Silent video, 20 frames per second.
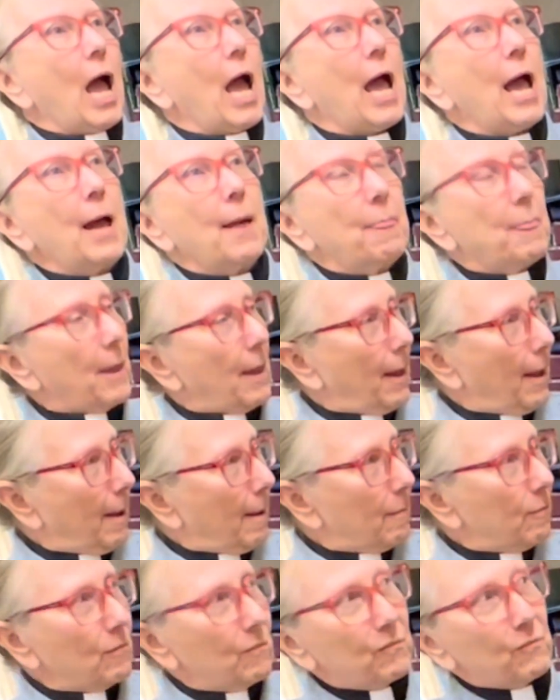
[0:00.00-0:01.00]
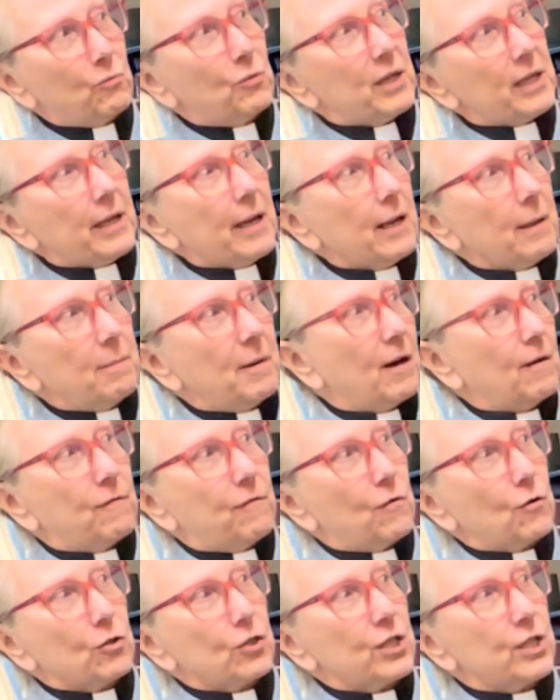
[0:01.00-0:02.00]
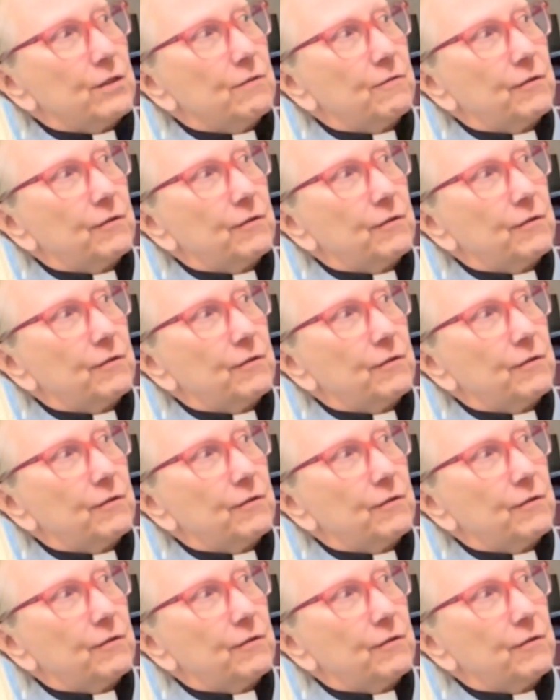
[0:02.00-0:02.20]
and we get about 14,